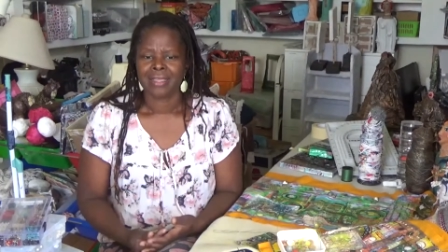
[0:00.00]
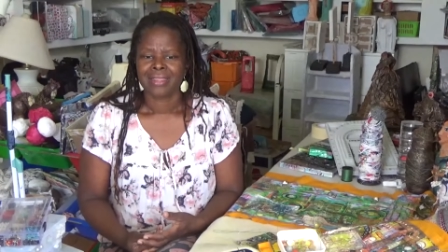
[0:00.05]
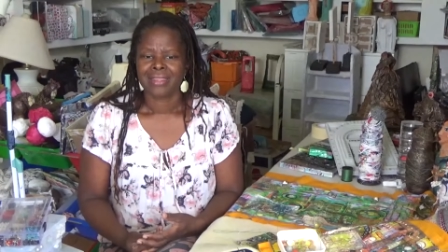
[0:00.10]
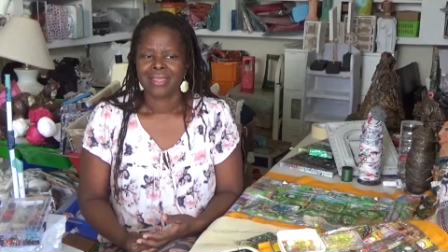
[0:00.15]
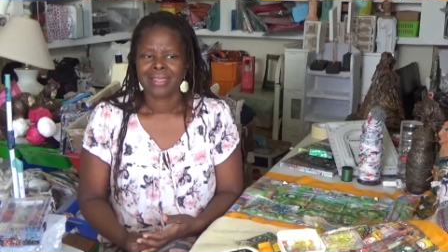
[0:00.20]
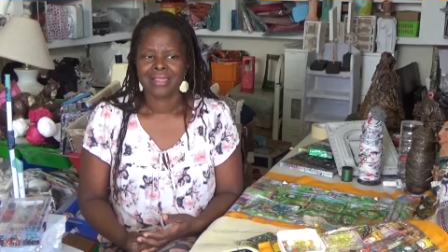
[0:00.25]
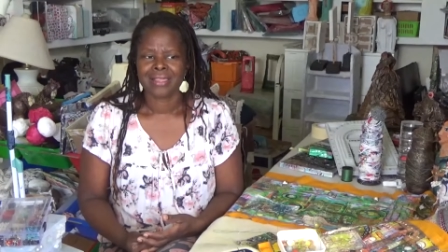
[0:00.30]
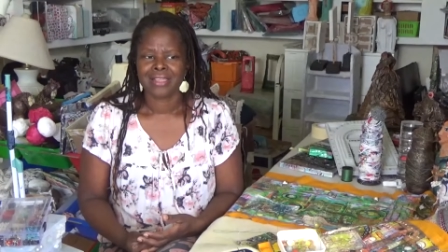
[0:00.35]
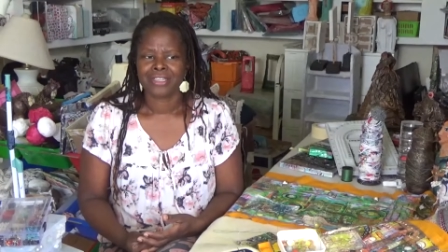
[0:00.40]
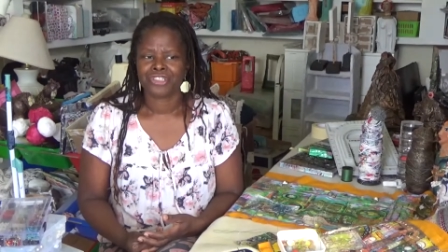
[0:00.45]

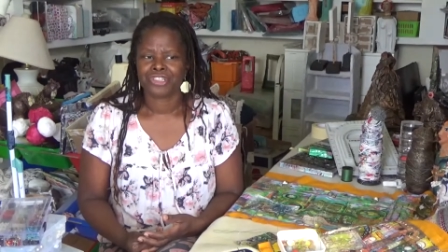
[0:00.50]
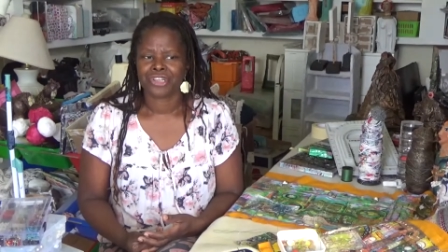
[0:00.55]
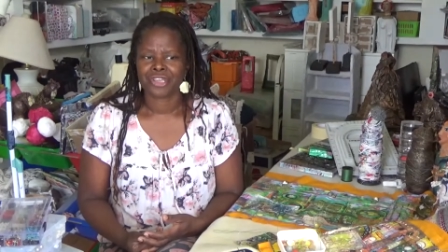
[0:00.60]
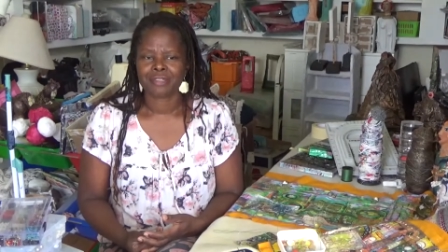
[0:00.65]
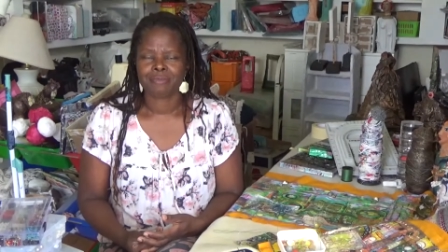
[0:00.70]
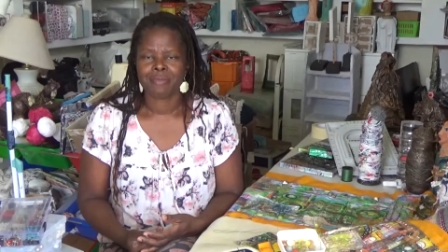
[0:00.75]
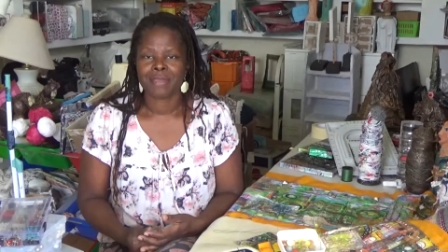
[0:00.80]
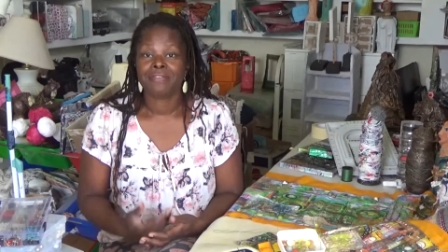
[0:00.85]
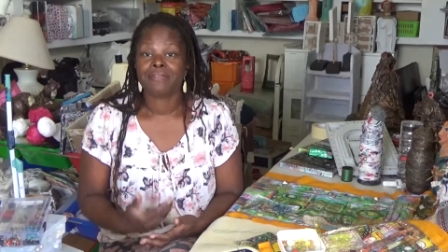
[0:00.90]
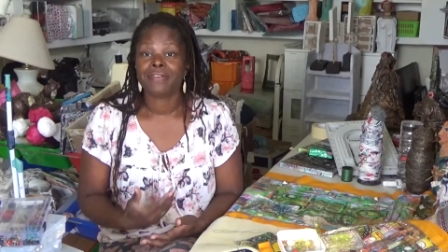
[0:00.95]
this is
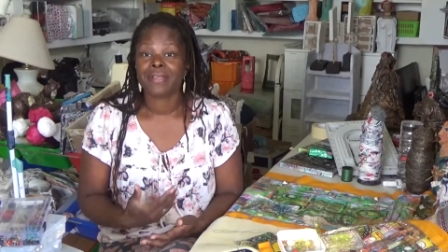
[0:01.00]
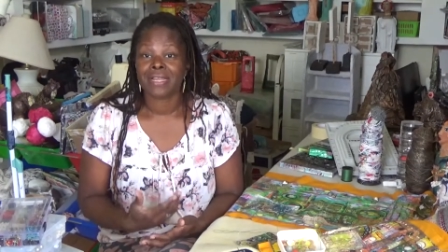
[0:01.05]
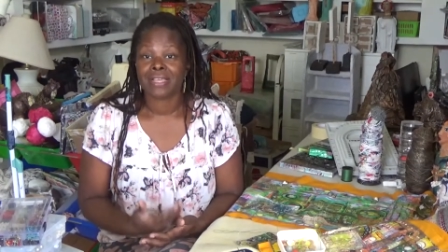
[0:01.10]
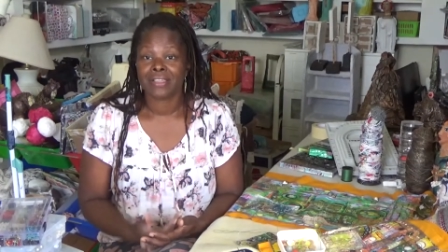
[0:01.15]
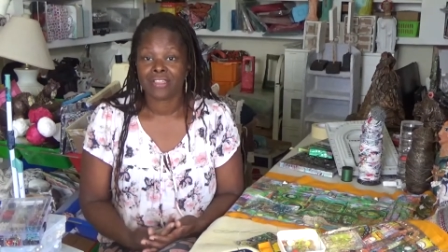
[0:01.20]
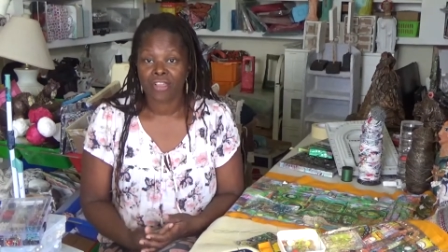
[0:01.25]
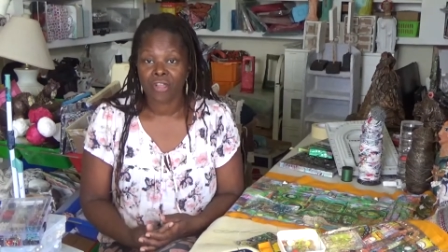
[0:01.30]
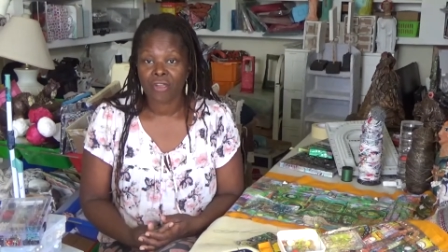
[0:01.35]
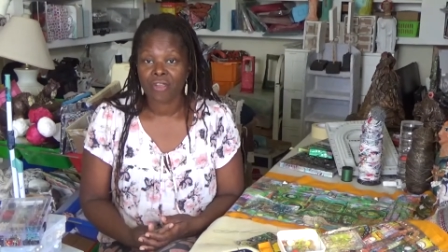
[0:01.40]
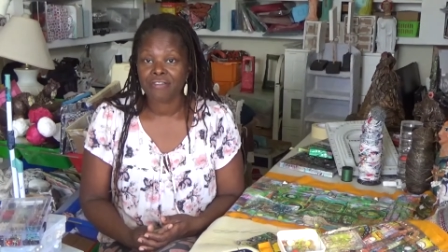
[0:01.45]
just me feeling
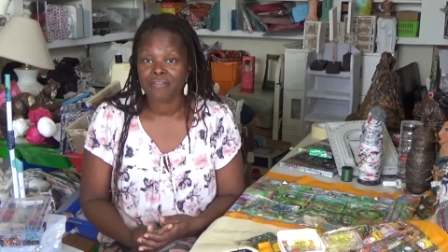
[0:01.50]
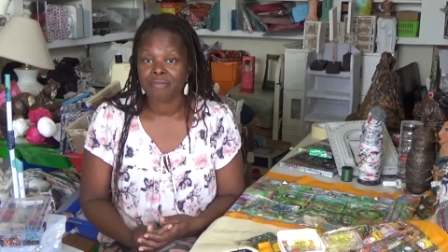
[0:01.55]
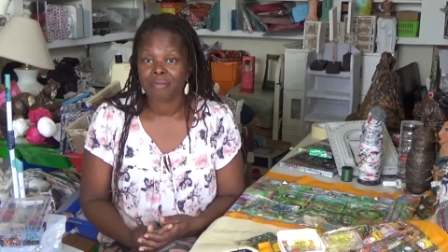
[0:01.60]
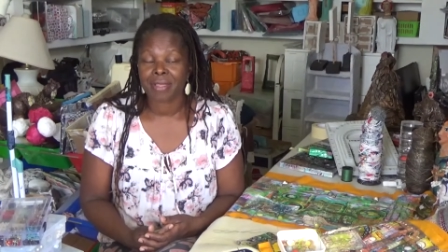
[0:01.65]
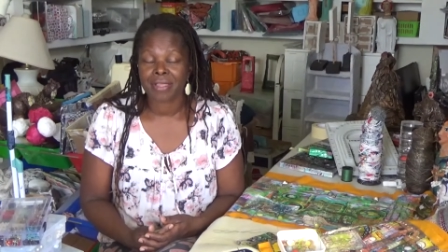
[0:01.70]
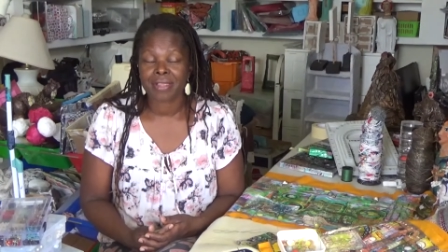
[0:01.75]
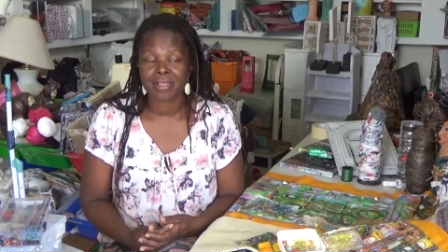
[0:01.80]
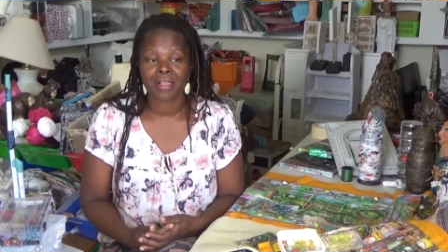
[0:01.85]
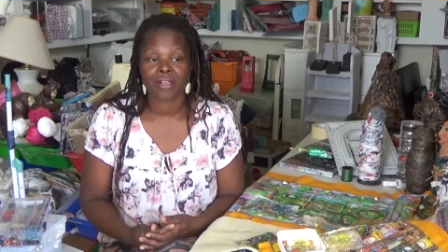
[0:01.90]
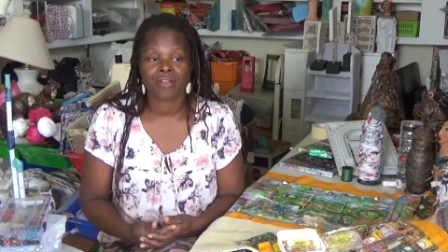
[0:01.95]
sorry for
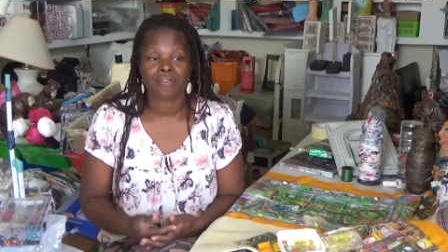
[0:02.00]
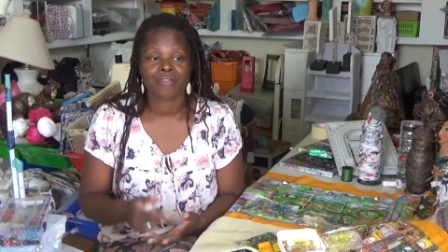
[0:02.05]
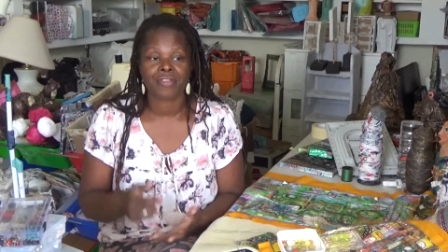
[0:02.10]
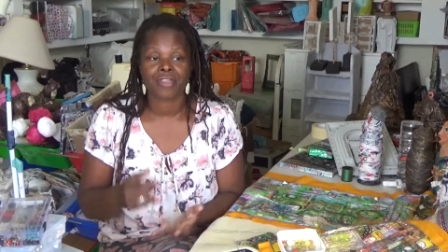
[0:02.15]
myself.